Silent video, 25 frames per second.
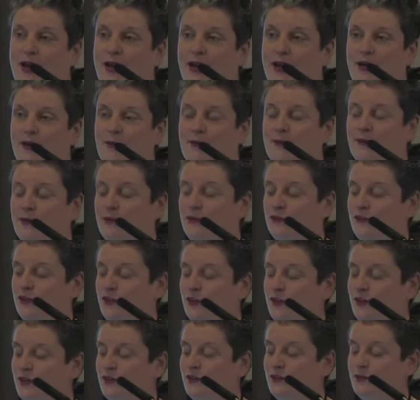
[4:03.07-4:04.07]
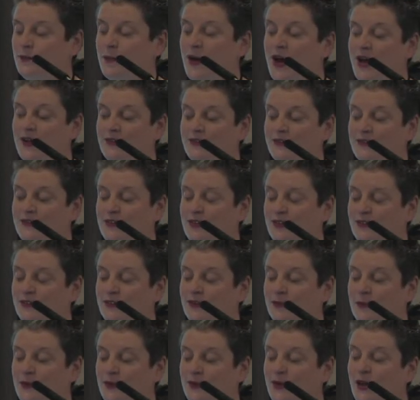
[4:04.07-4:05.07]
Um, she has passed since,
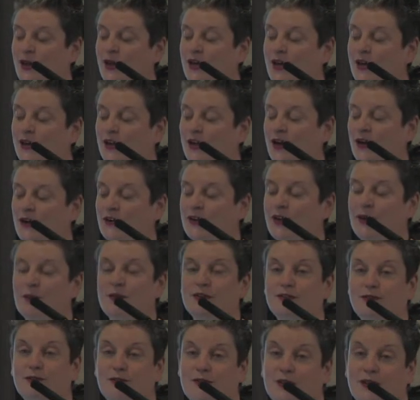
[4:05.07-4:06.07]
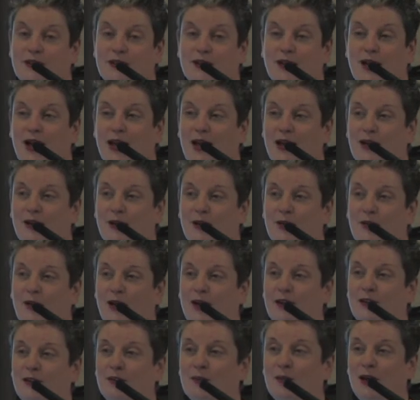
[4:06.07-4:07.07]
but her name is Frida Kahlo,
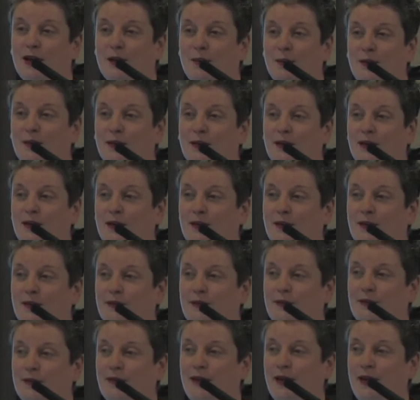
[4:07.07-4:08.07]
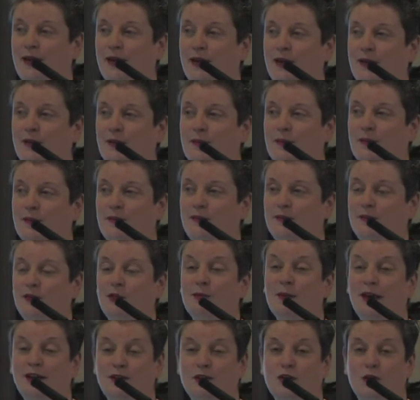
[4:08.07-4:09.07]
and you might be, um,
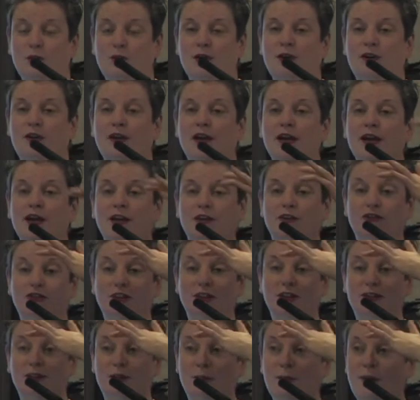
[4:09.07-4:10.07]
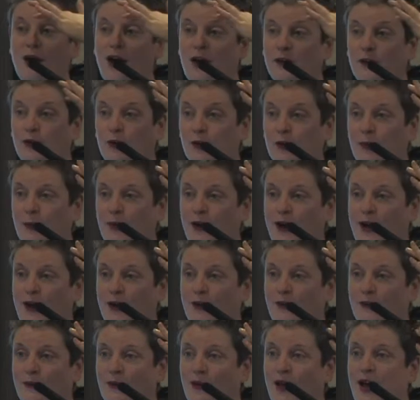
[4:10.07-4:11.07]
you might know her. She had the
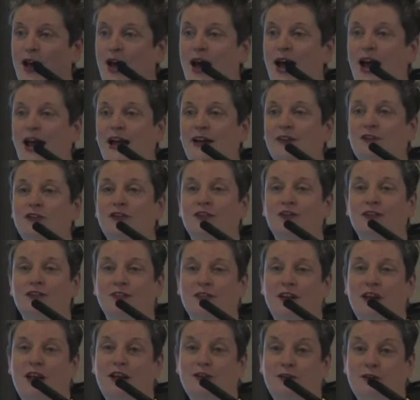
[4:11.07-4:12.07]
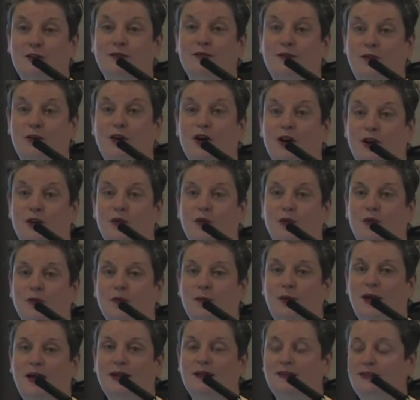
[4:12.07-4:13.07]
monobrow, and she does a lot of her
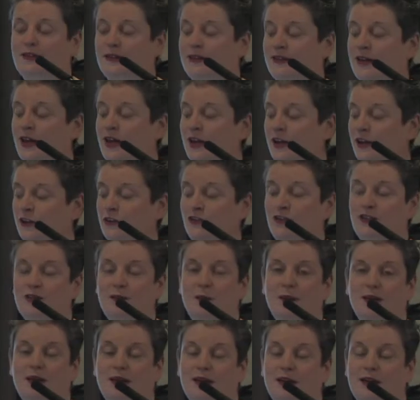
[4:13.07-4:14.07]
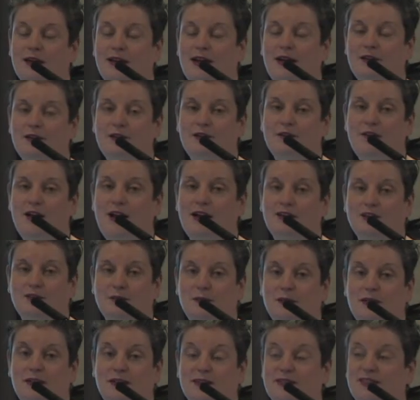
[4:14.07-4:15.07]
own painting. She's been in and out of
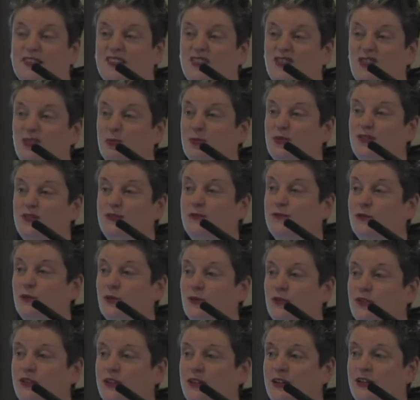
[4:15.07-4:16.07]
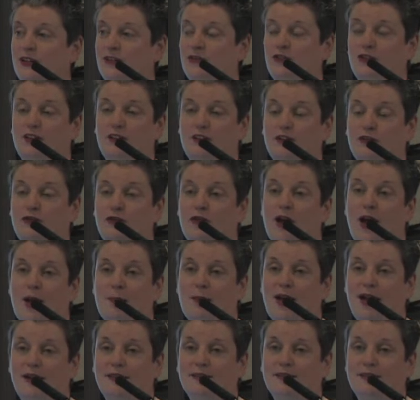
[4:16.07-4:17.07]
hospital since she was 14. She had a
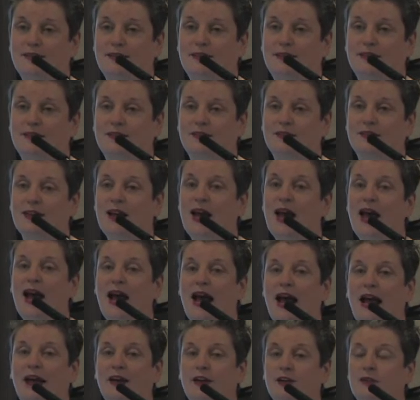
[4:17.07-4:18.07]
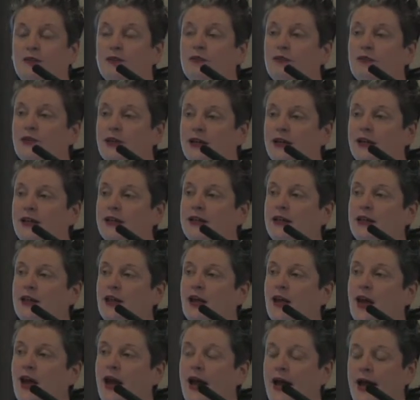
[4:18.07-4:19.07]
tram accident, and it
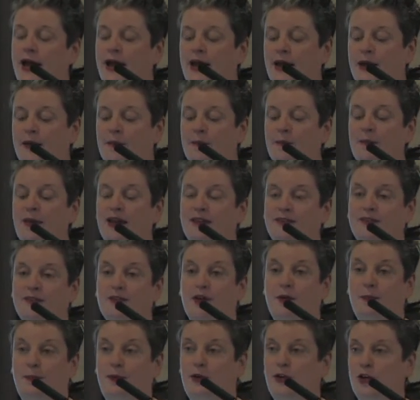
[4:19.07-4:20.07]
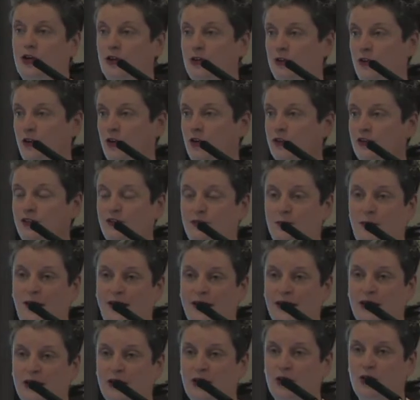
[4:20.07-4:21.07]
really uh, messed up her, her
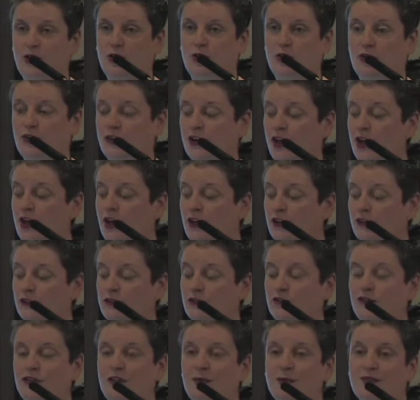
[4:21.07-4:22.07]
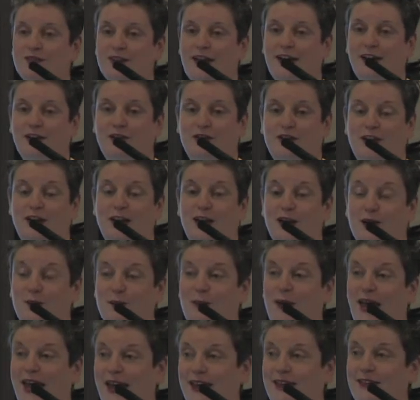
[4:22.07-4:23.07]
spinal cord. So she was actually
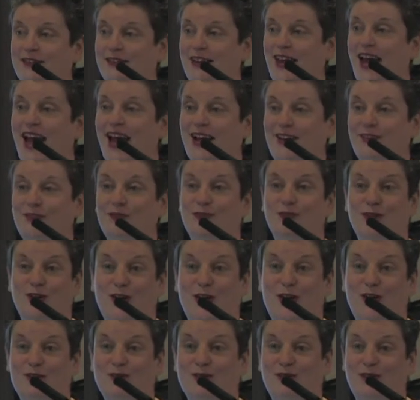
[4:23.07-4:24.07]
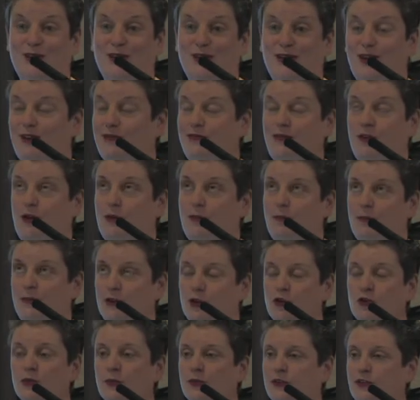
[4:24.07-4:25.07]
in bed and recovering
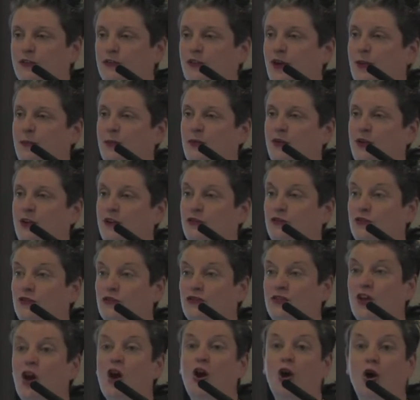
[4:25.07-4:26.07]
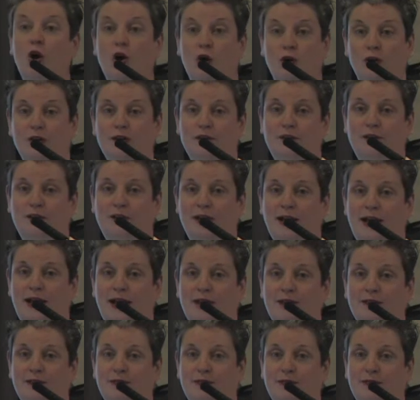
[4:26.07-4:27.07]
from numerous operations all of her
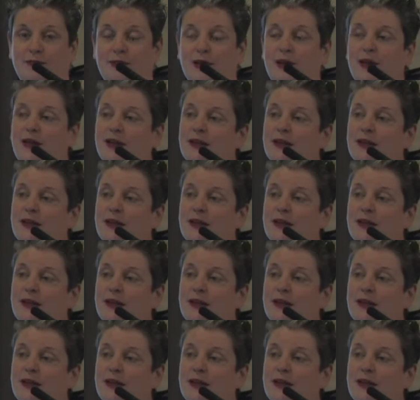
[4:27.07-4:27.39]
life.